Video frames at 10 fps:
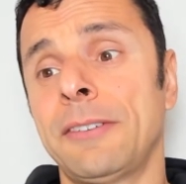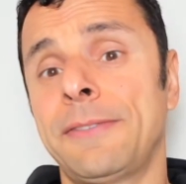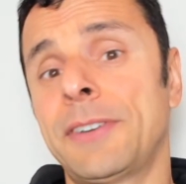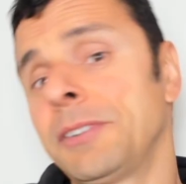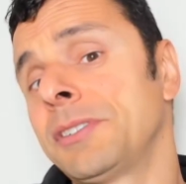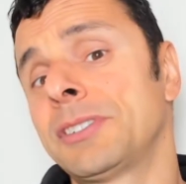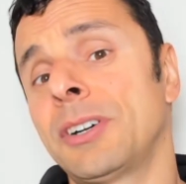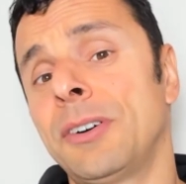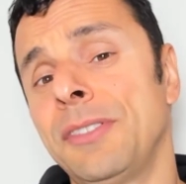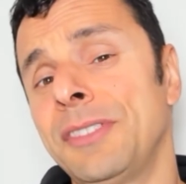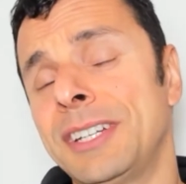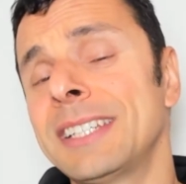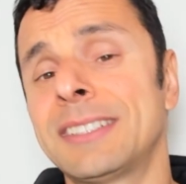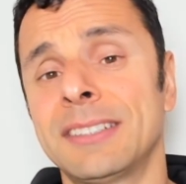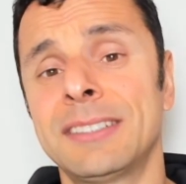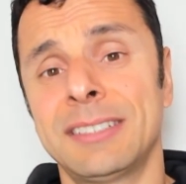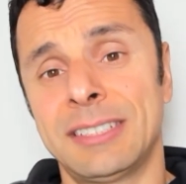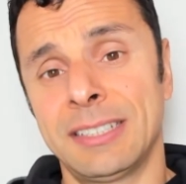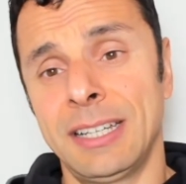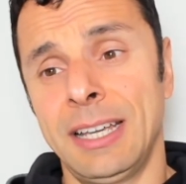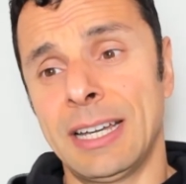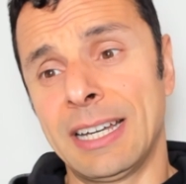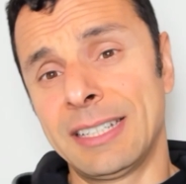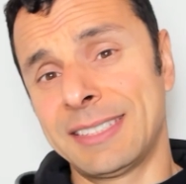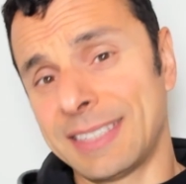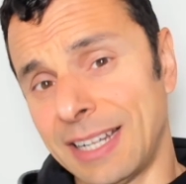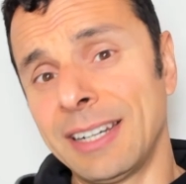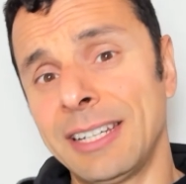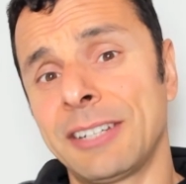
focus on the distance and slightly